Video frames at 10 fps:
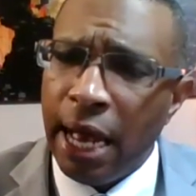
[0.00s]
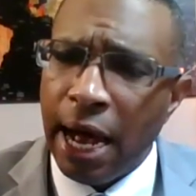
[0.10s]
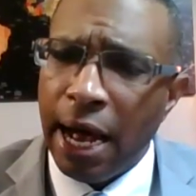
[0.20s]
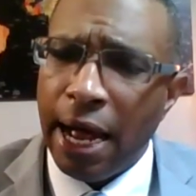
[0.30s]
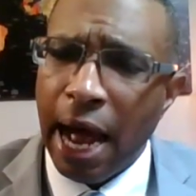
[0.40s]

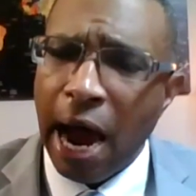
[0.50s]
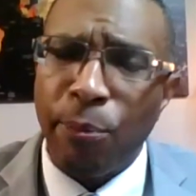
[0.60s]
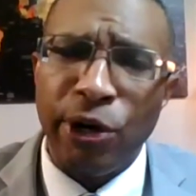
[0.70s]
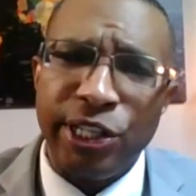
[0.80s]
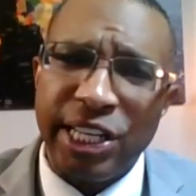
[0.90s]

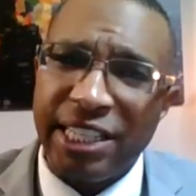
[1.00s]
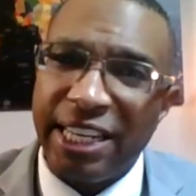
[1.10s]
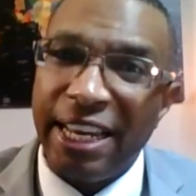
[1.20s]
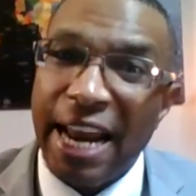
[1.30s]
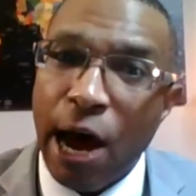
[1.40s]
operates as
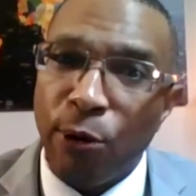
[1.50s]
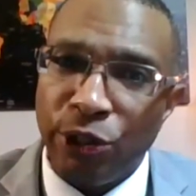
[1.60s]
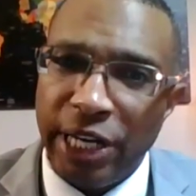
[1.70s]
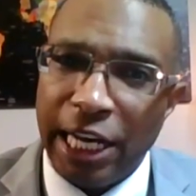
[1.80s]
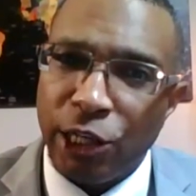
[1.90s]
an
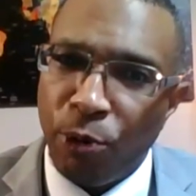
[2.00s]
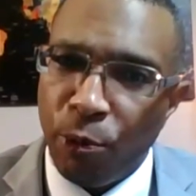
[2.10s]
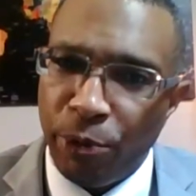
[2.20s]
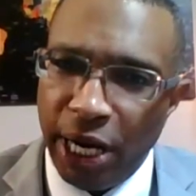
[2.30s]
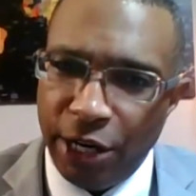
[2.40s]
announced
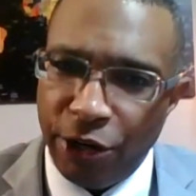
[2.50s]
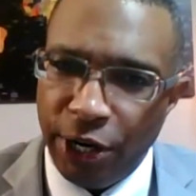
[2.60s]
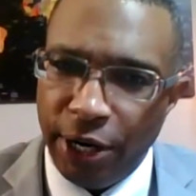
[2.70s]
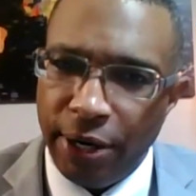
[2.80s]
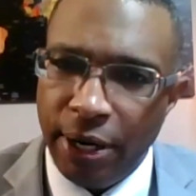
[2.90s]
expropriation.